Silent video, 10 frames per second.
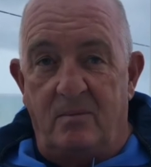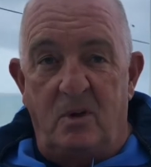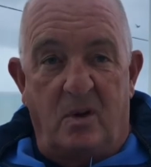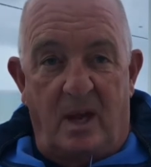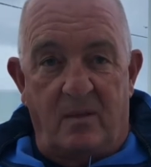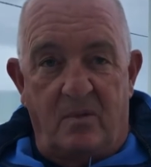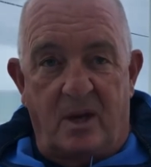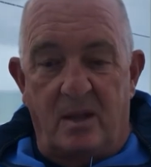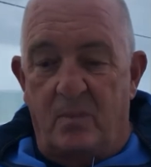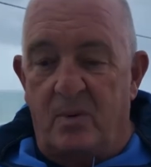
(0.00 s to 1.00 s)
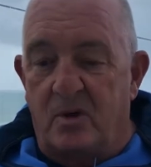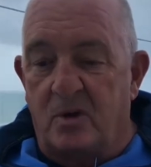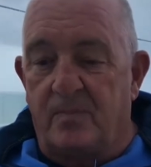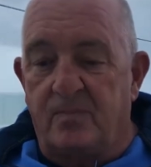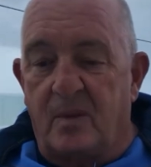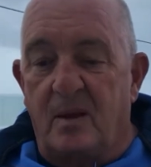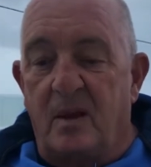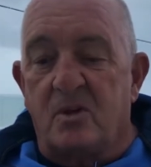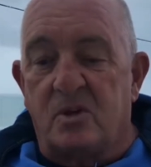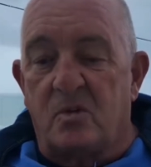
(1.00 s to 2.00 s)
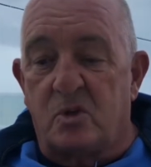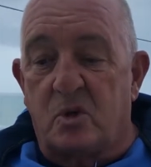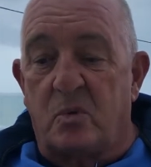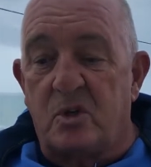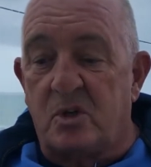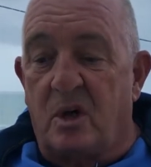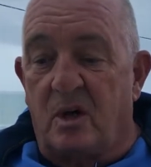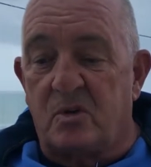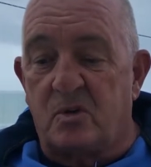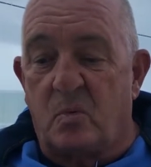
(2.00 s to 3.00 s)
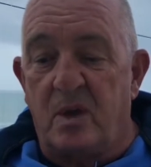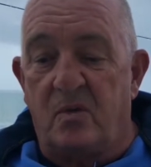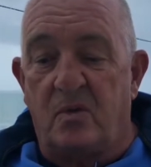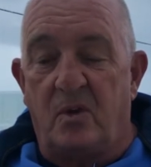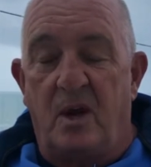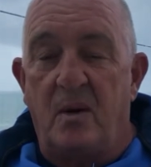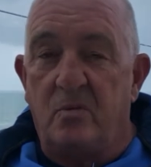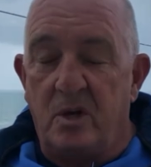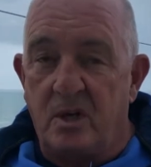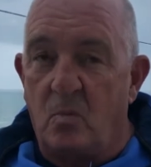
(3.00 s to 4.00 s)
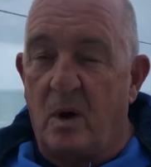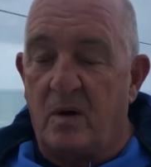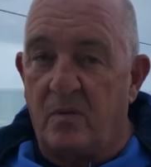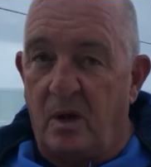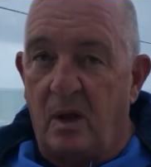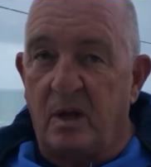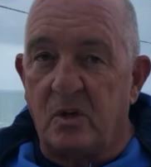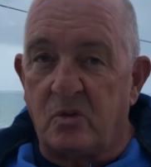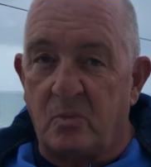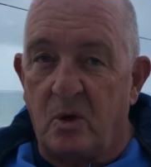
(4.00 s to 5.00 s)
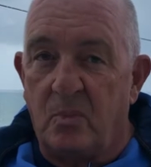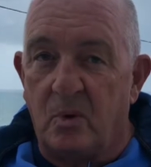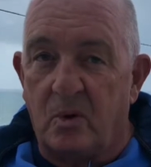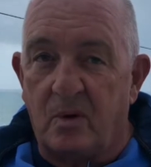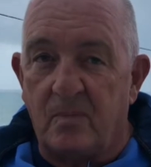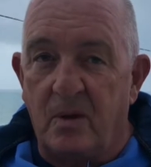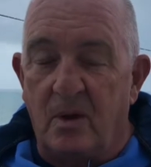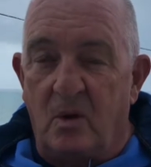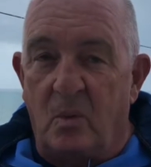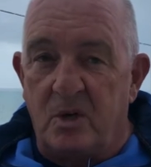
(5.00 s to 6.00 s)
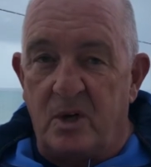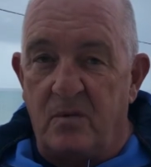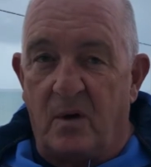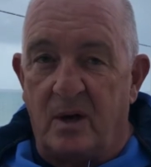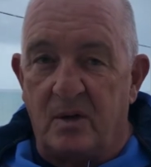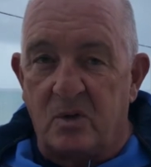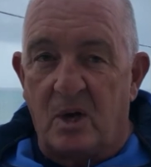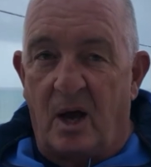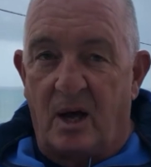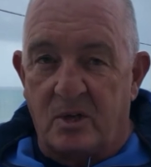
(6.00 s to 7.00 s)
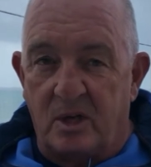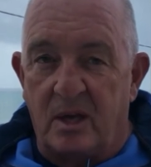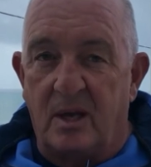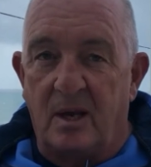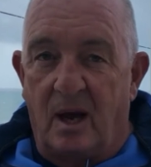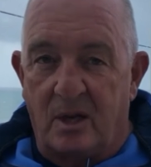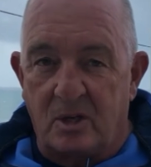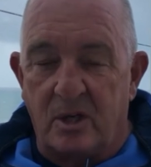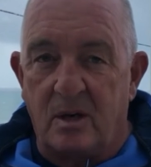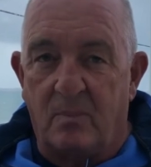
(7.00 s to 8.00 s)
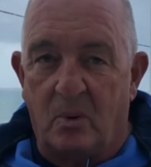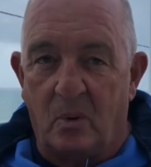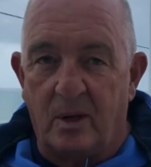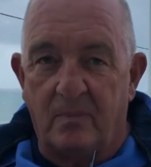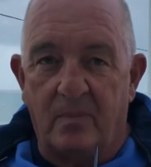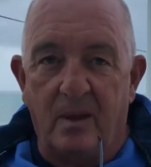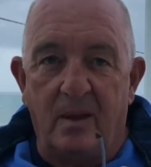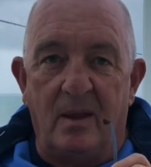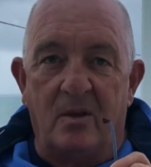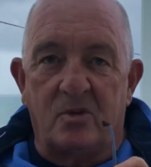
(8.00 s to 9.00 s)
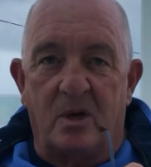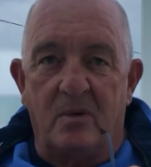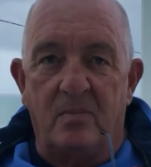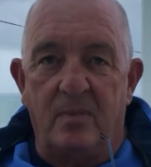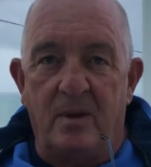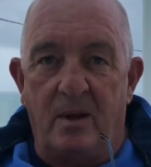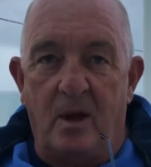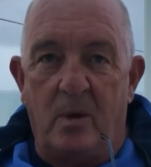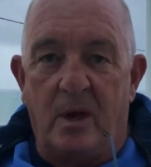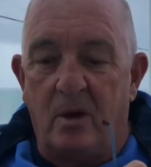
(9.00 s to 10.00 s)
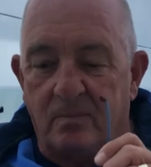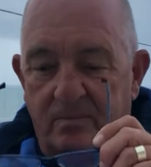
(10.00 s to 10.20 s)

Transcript: You get the picture. So the story starts with him reading one of the lines from her book, which he finds utterly, utterly appalling. So here we go.